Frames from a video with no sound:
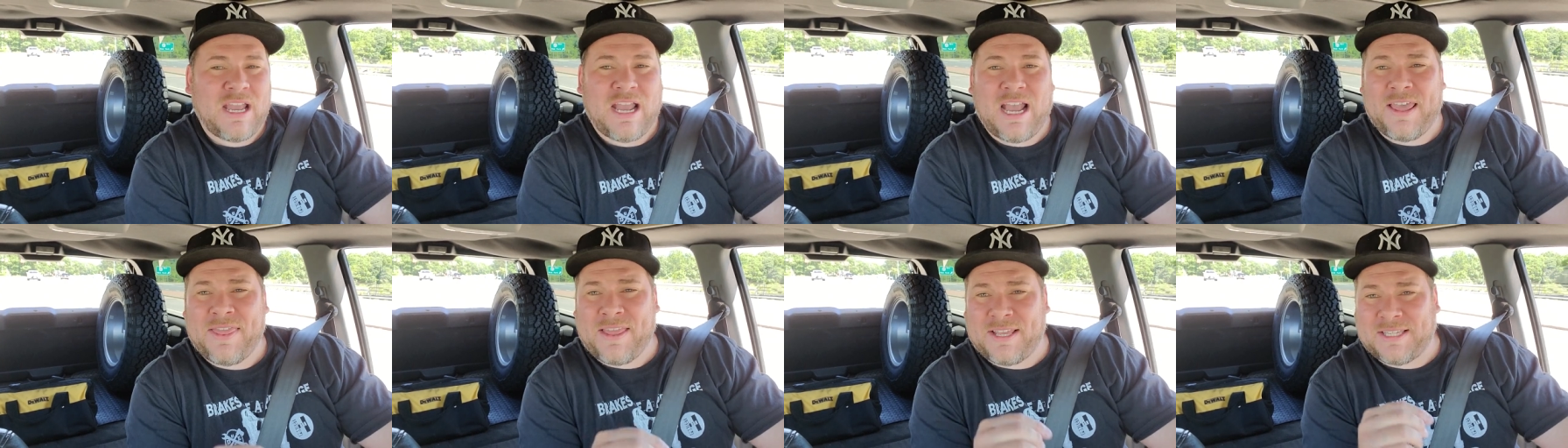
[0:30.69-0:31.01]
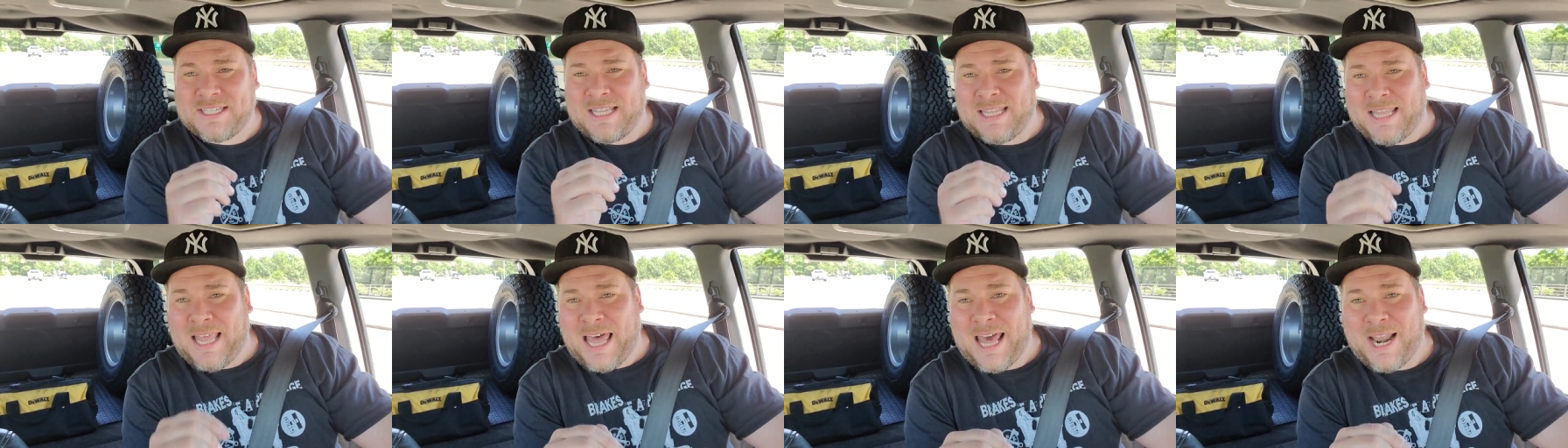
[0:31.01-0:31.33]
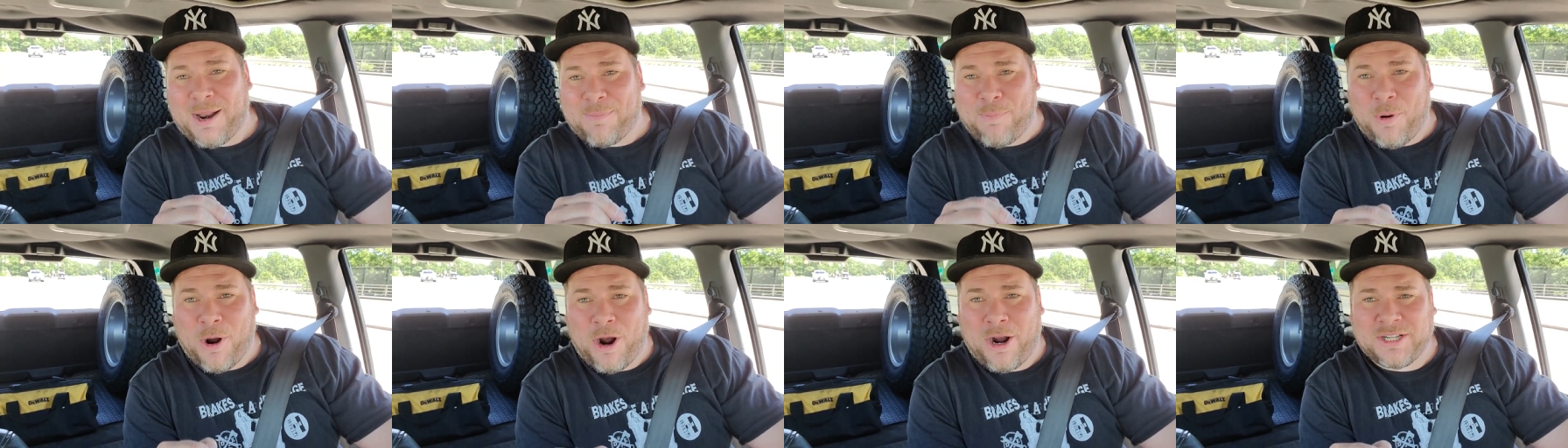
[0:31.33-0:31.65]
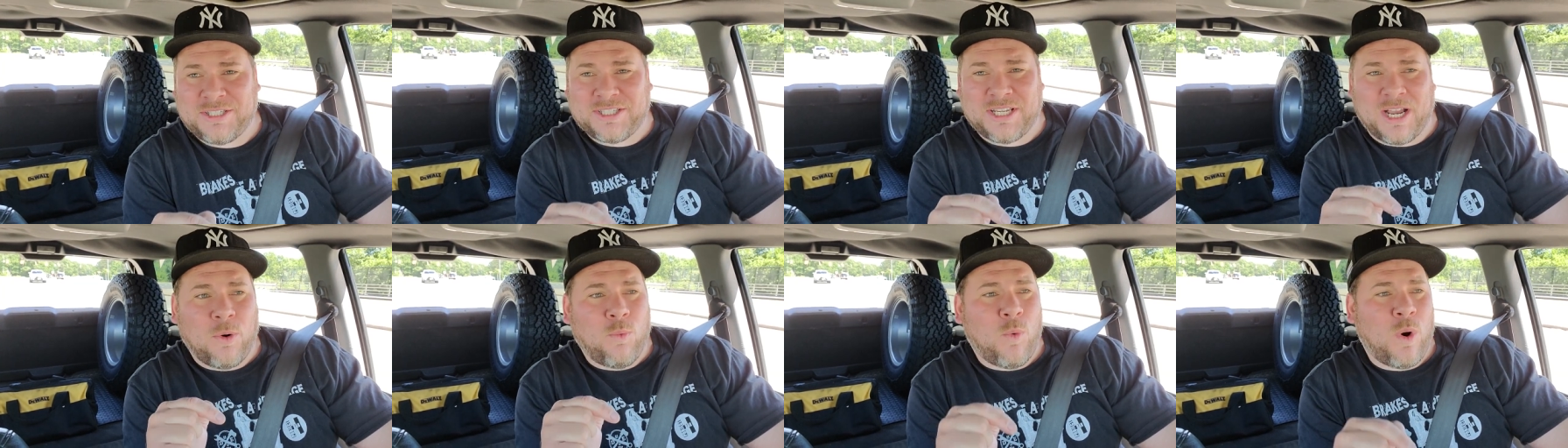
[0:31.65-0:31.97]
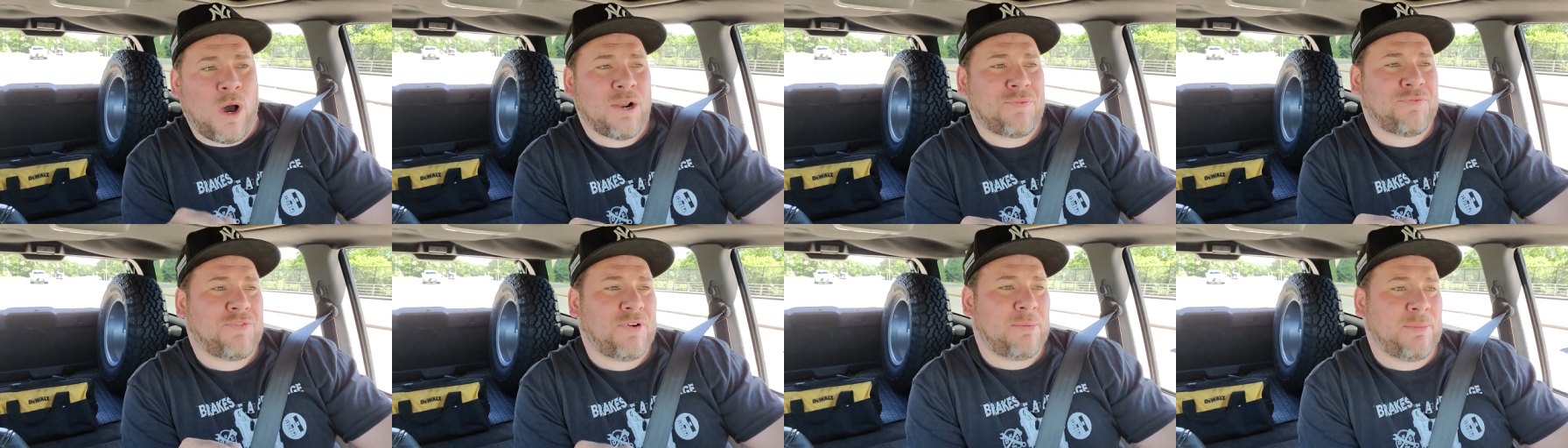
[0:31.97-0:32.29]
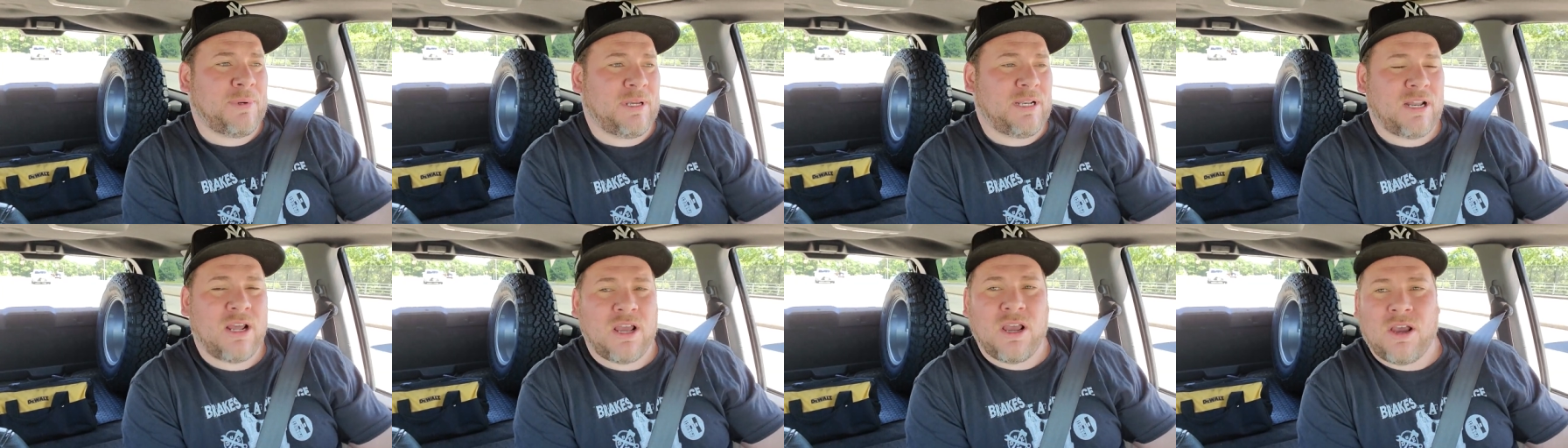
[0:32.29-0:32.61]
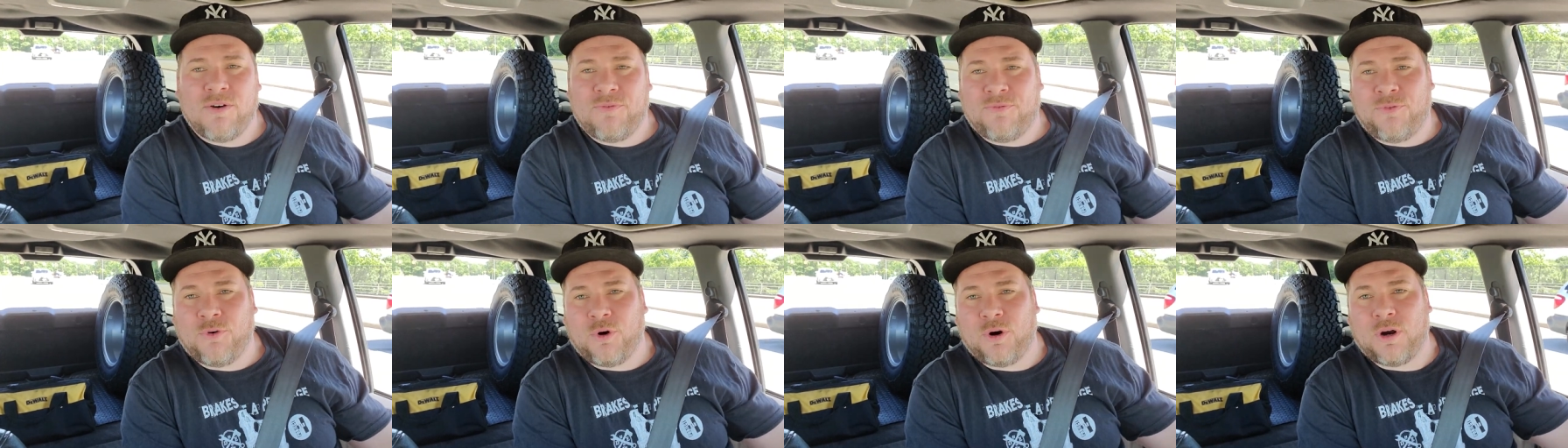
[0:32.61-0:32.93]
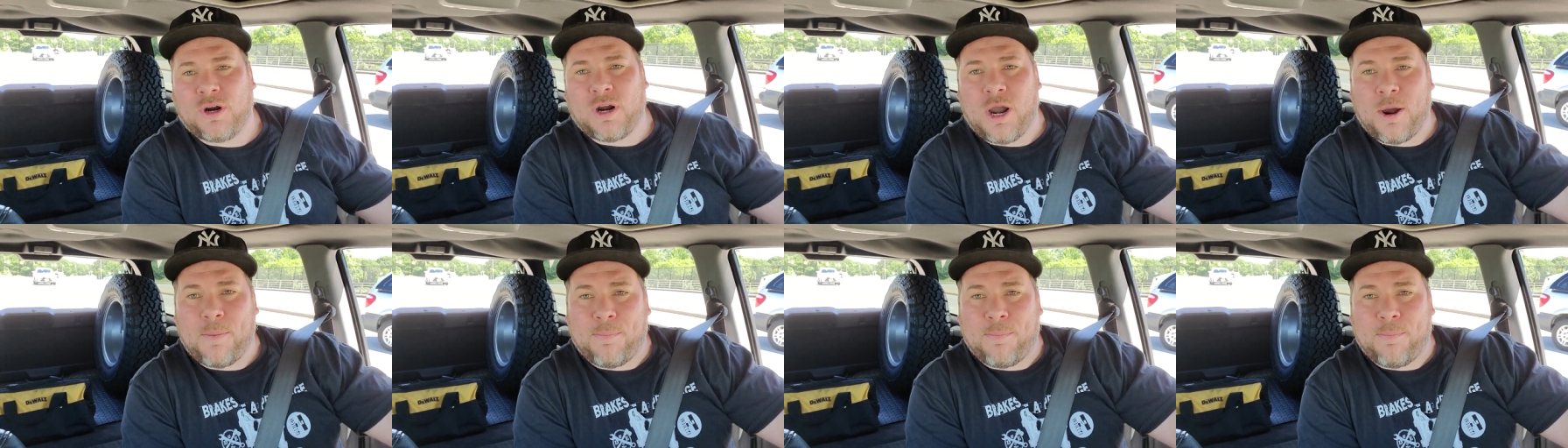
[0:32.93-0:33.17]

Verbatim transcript: and there's a lot of parts I want from it for